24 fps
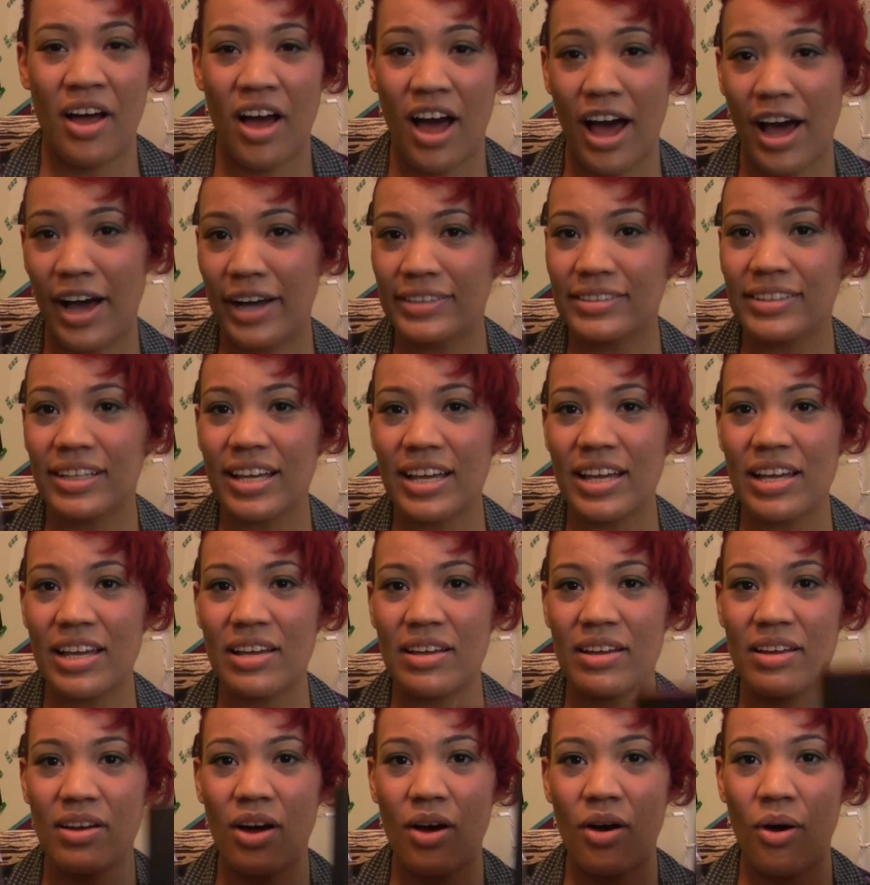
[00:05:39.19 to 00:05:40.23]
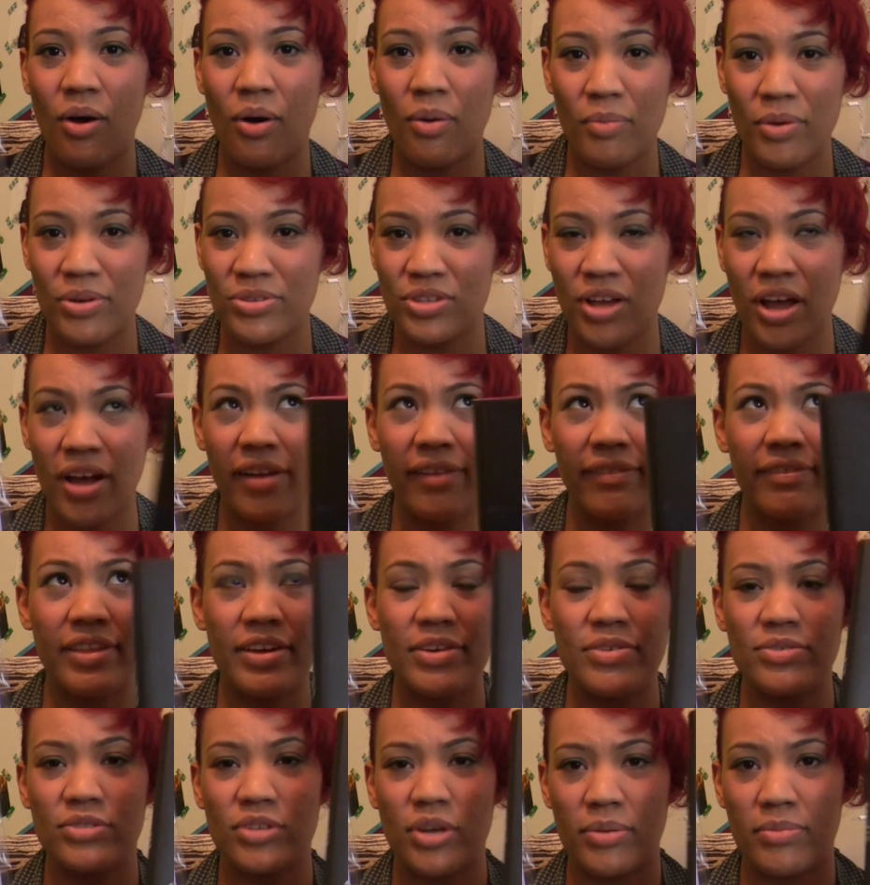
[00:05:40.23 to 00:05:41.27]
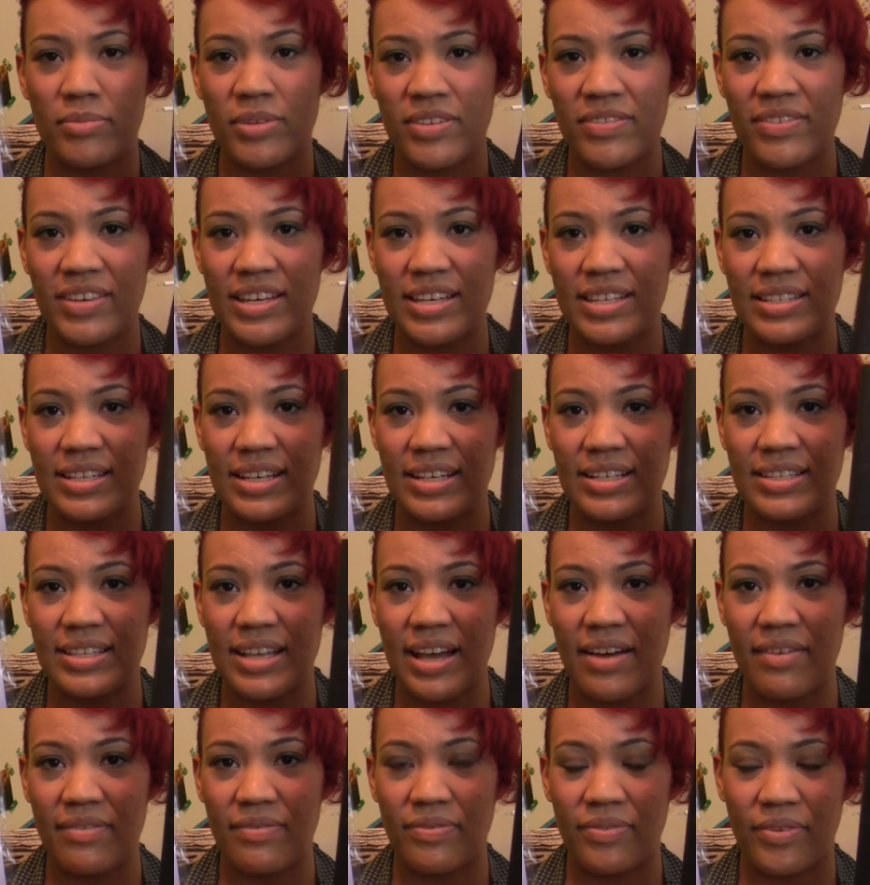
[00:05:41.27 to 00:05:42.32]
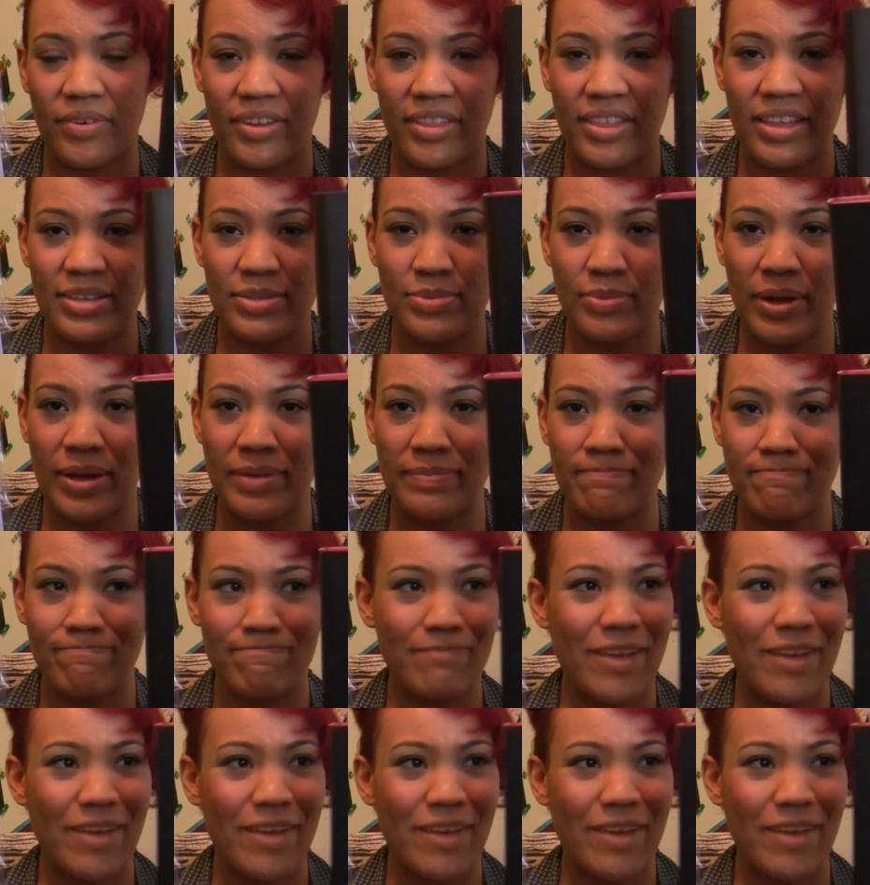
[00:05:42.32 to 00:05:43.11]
Oddly, almost all of those are movies except for this one.